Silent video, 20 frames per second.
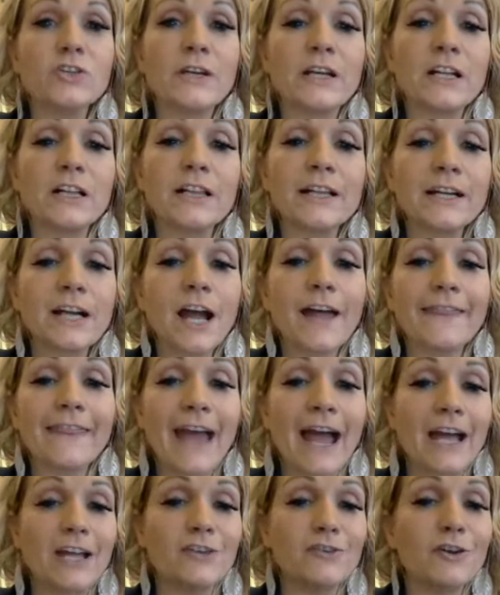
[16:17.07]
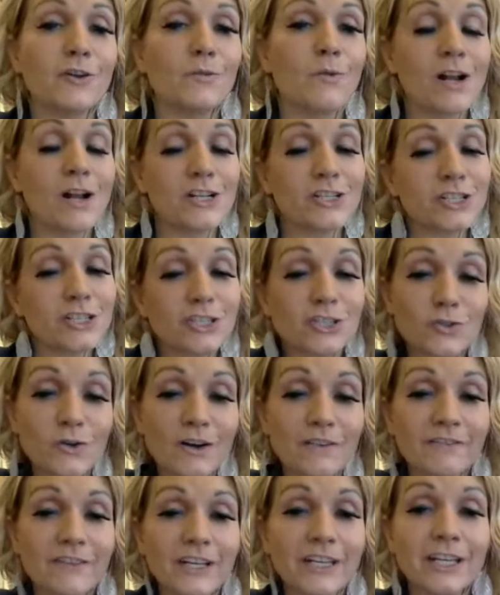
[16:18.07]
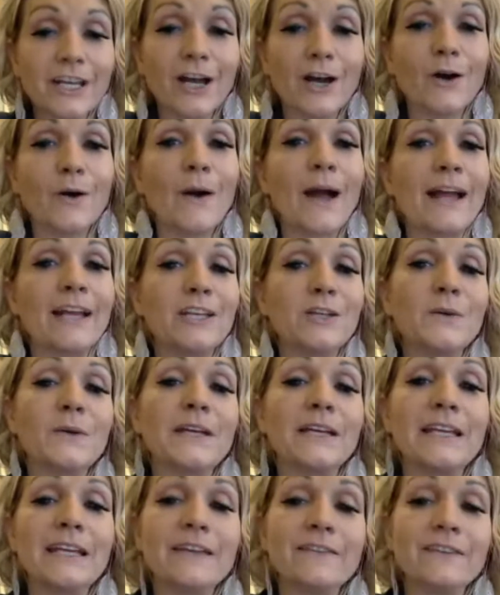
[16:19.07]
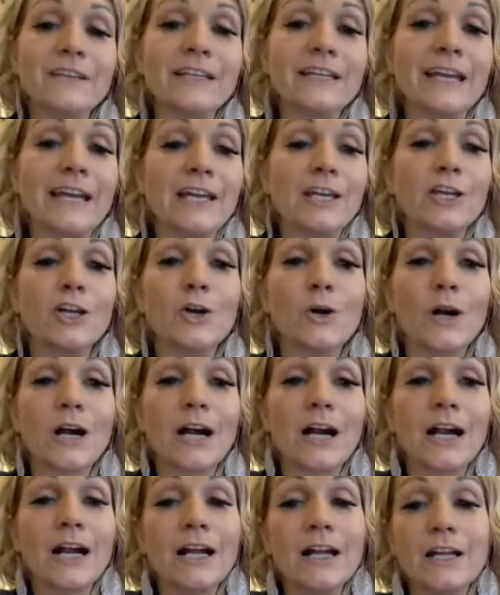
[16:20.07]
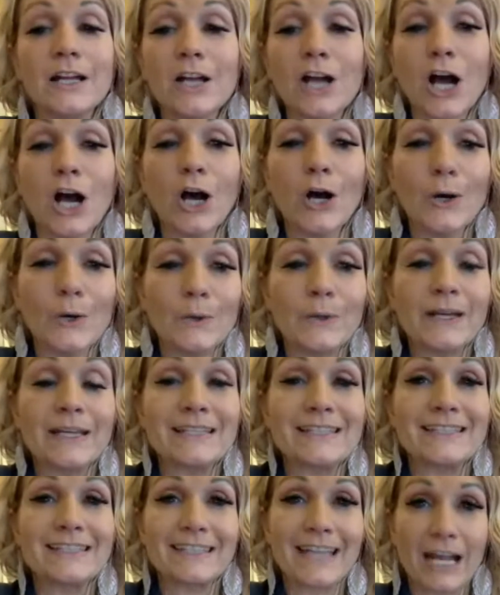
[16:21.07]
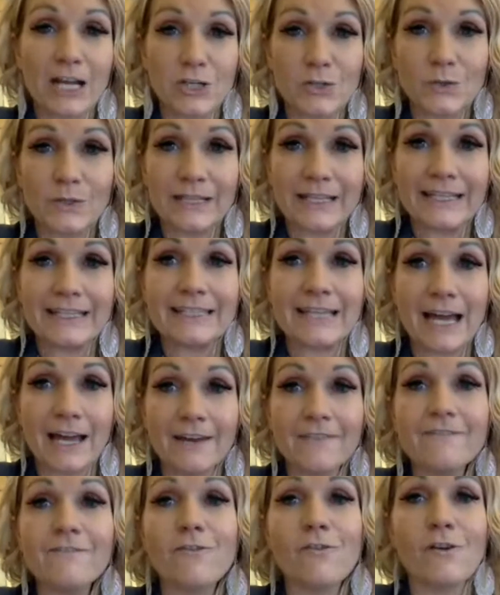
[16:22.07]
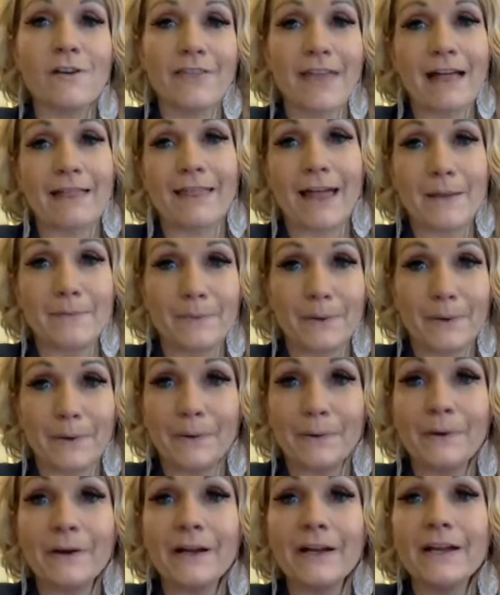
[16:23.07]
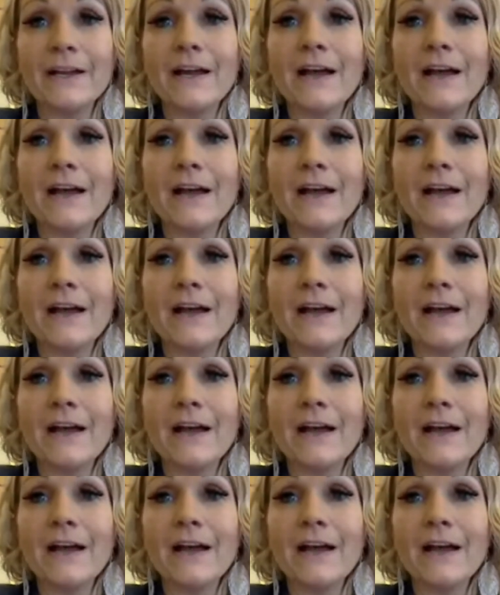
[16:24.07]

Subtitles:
You can click on that. You can watch the short video and you can even get your own scheduling done for that Lipo.